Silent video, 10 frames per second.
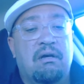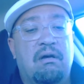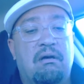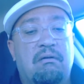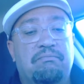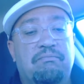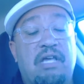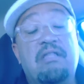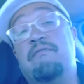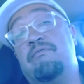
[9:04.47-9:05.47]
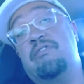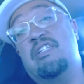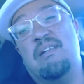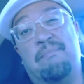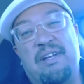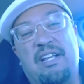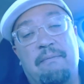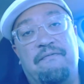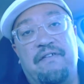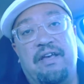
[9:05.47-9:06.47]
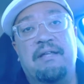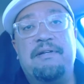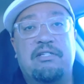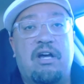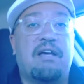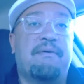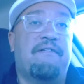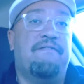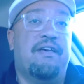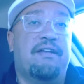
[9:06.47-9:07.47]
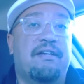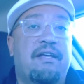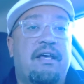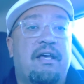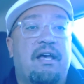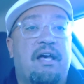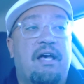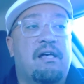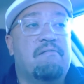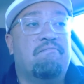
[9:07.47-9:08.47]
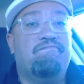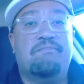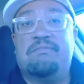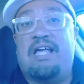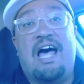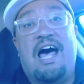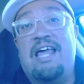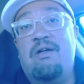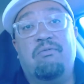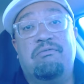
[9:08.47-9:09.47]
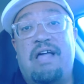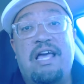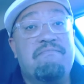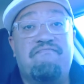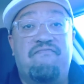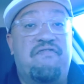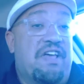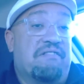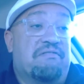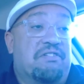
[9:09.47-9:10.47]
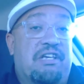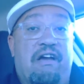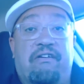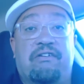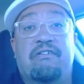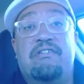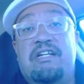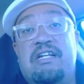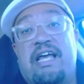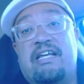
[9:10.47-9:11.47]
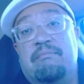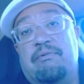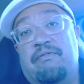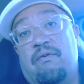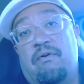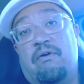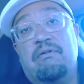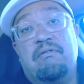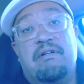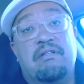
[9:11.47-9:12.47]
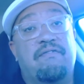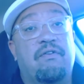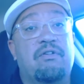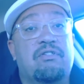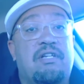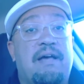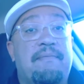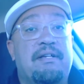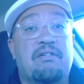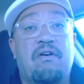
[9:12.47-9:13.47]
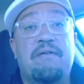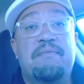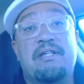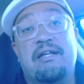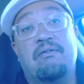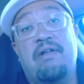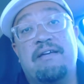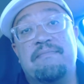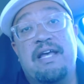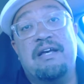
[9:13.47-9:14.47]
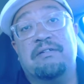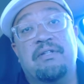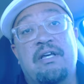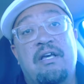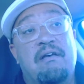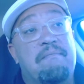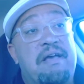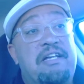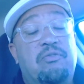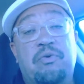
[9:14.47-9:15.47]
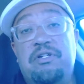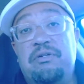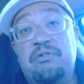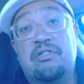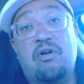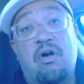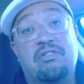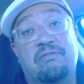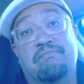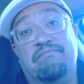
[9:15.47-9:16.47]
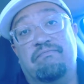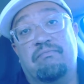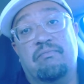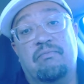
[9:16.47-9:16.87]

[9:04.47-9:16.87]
And then, since I'm bringing up Finn, let me talk about Finn. I don't like Finn's character. Didn't like it before in the first time I saw him, and I don't like him now. Mace Windu is an awesome